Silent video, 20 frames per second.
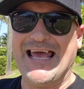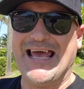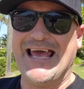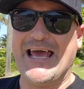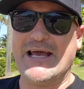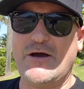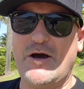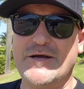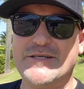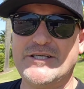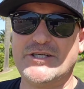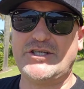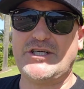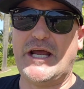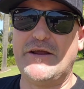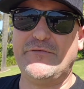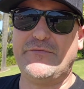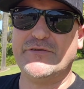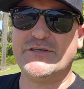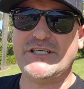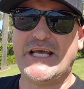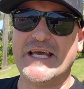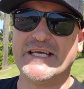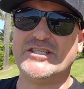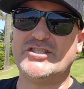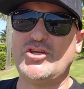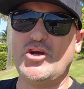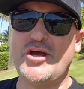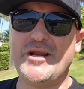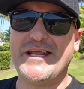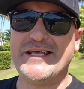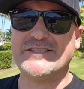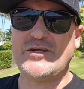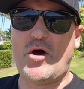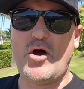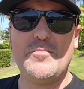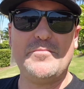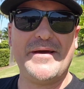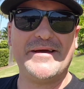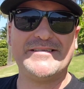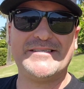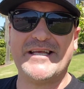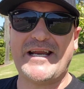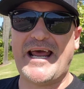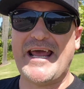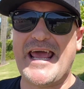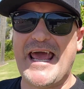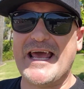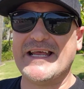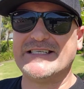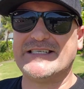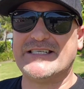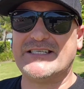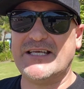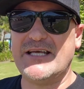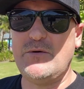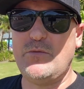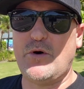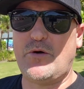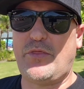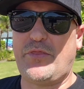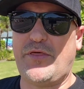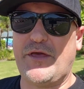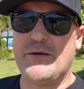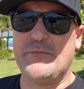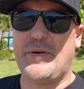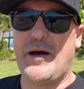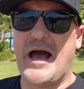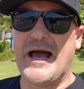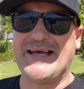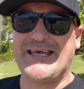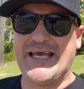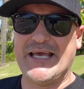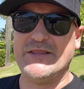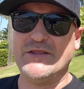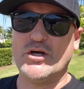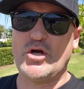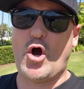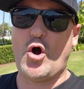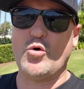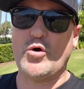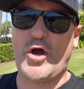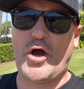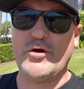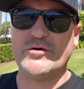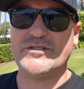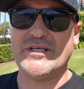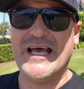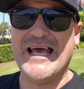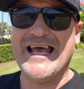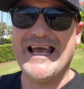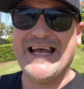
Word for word: Hey guys, it's Shane from Jags Journeys. I'm back today at SeaWorld theme park in the Gold Coast.